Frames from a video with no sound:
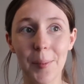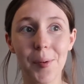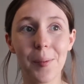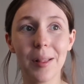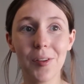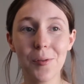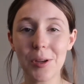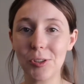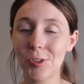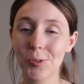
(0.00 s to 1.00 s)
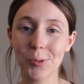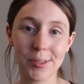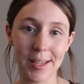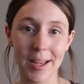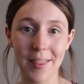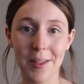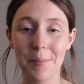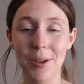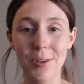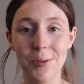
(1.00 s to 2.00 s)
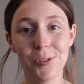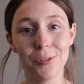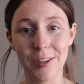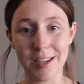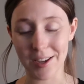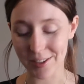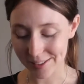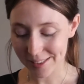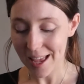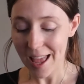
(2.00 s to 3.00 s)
and probably a little bit shorter than my usual videos.